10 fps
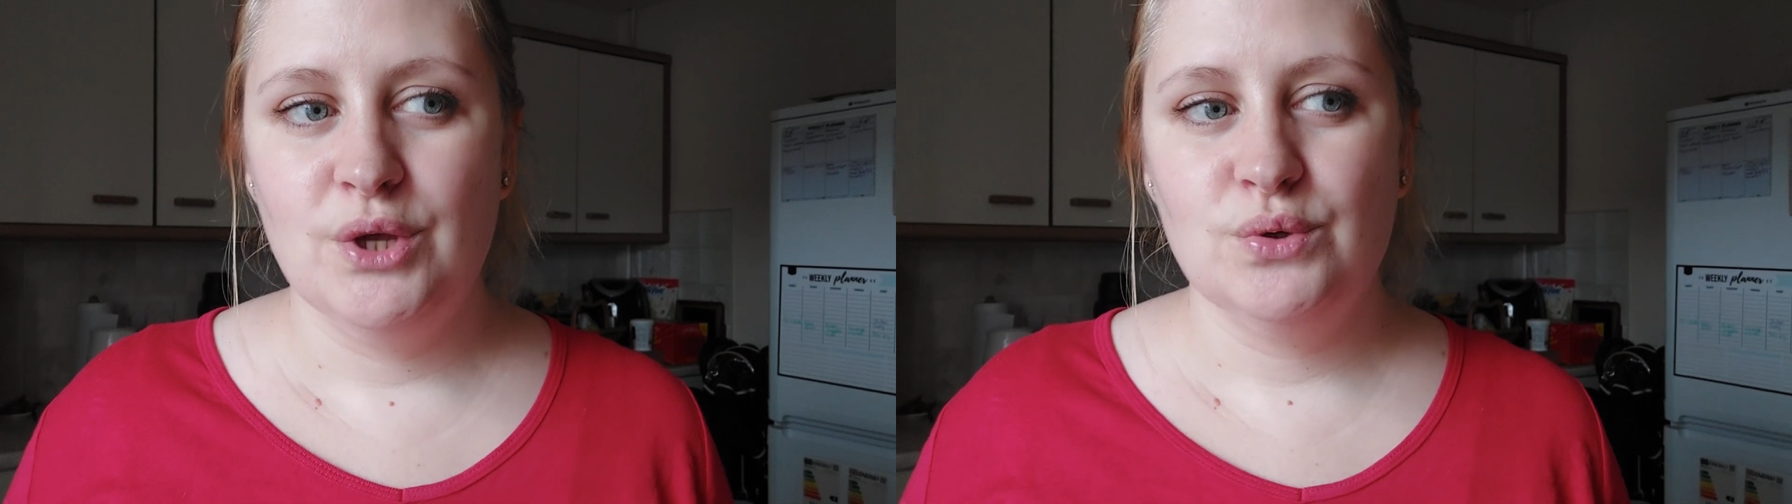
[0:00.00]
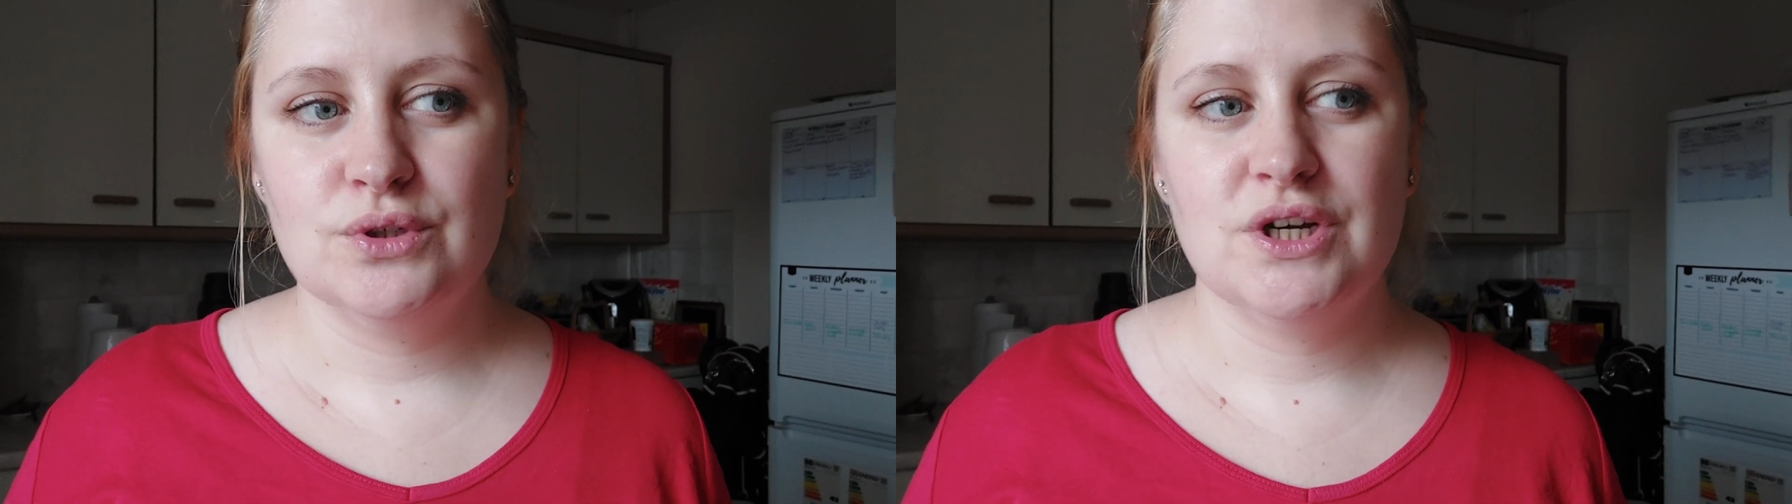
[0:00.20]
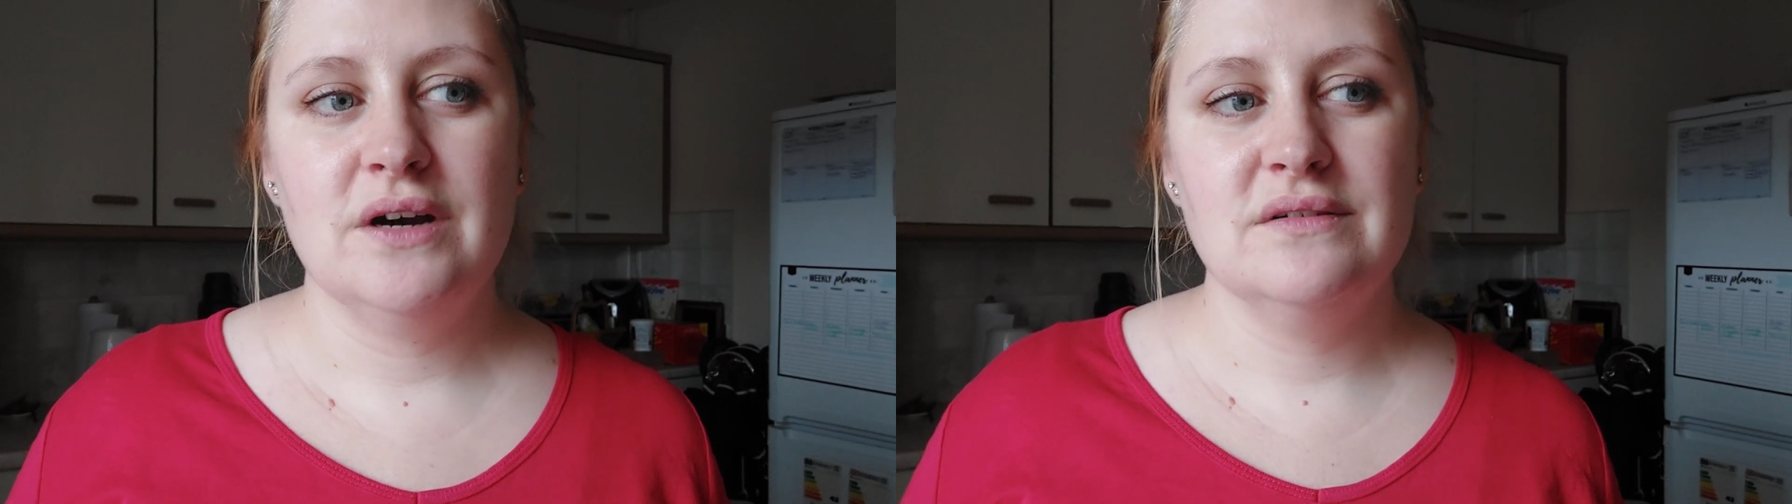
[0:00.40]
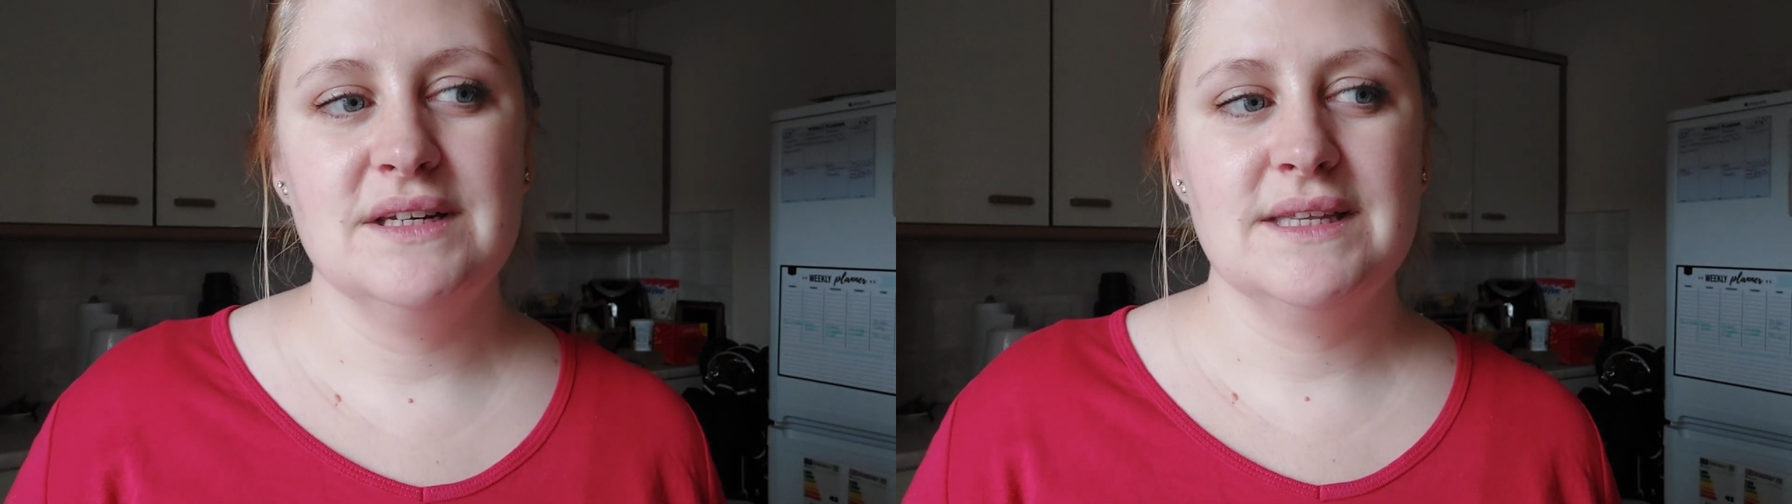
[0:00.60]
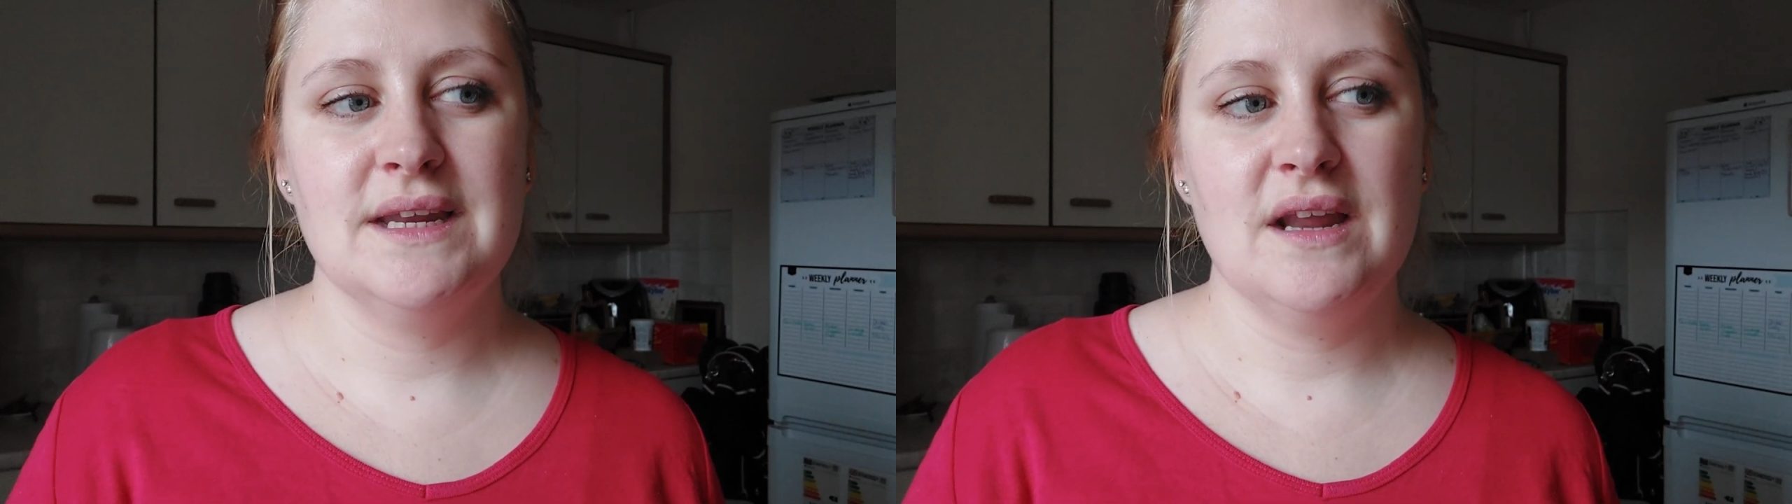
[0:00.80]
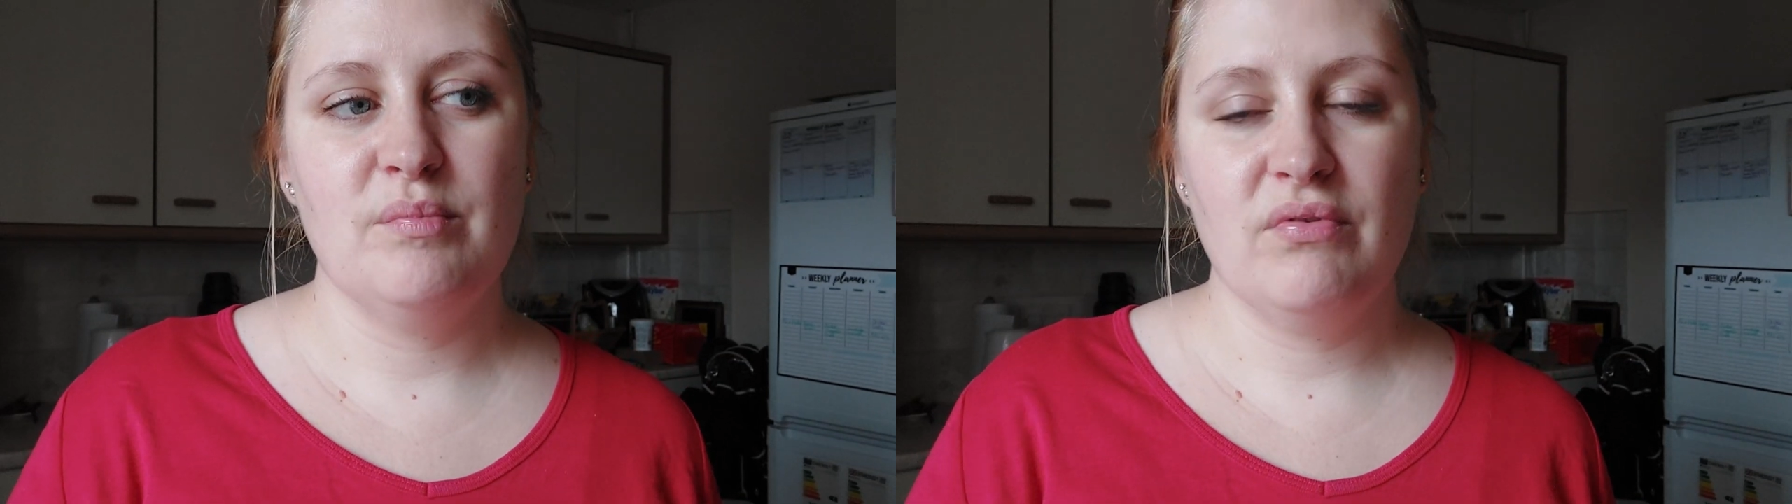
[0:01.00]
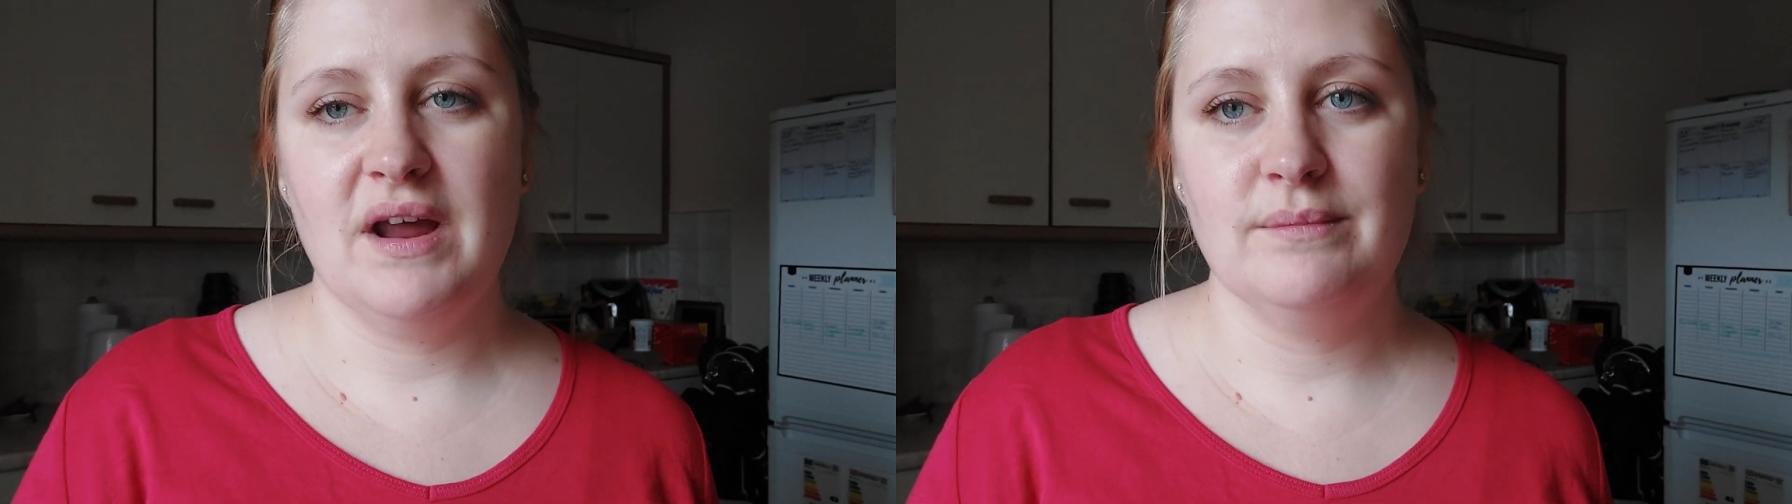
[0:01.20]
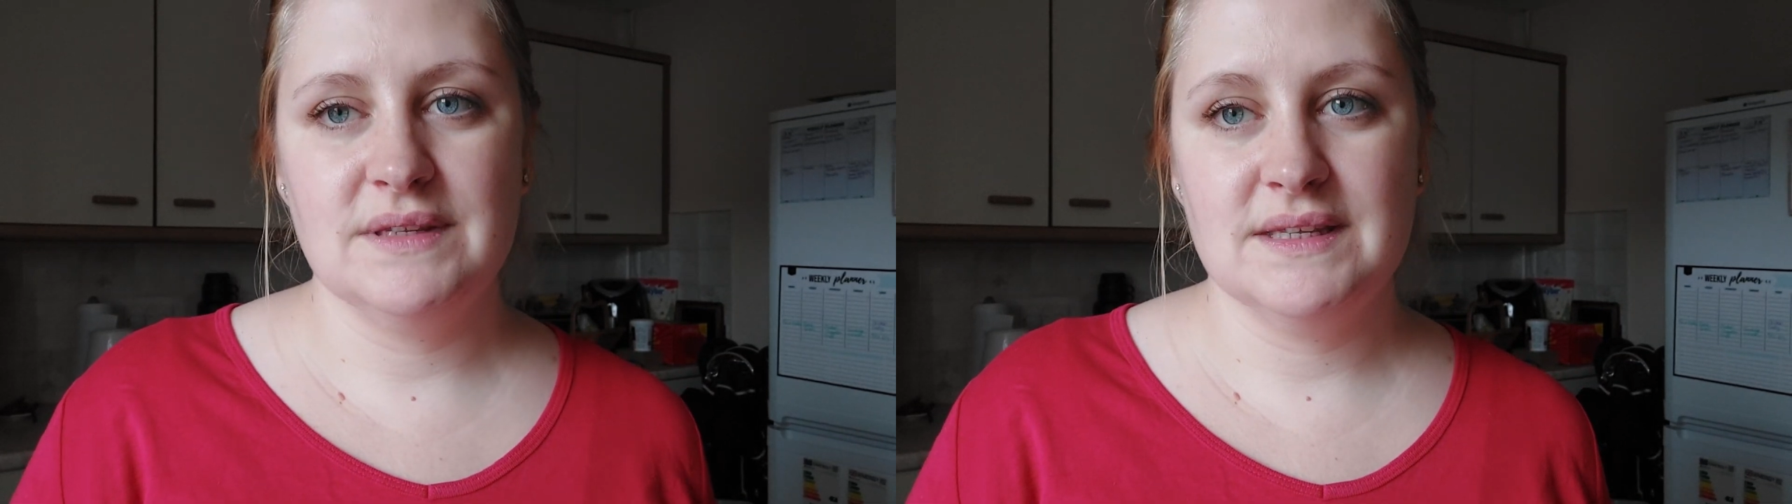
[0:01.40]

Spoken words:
your child is in a pram